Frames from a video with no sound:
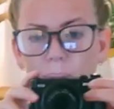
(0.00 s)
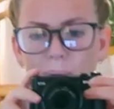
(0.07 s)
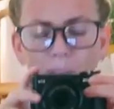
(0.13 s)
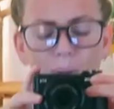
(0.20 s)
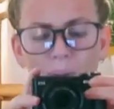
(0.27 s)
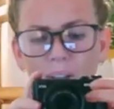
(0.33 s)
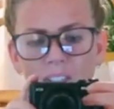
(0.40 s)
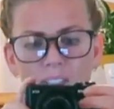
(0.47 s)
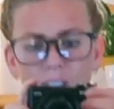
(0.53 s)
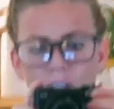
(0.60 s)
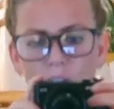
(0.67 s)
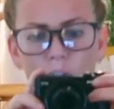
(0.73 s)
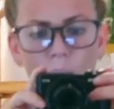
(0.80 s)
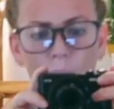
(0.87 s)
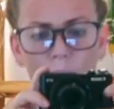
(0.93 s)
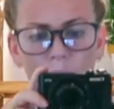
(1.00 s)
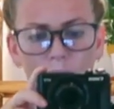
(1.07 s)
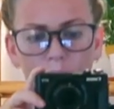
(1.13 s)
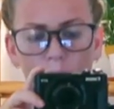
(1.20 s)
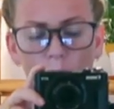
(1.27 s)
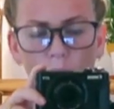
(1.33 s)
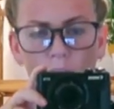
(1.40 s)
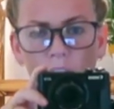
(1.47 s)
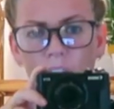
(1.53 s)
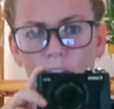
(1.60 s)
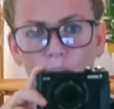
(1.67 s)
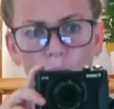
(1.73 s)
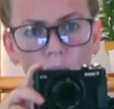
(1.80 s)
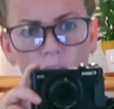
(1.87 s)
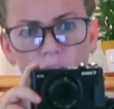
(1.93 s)
By the way, it's like super early in the morning.
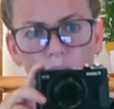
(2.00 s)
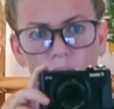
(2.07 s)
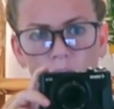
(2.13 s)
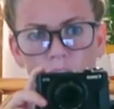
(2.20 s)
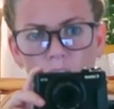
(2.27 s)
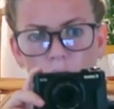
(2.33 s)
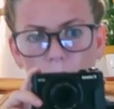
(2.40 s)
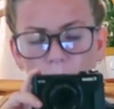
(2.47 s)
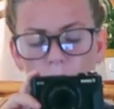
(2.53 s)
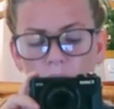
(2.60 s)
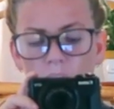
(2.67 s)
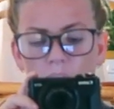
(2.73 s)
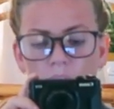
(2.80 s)
Everyone is still sleeping.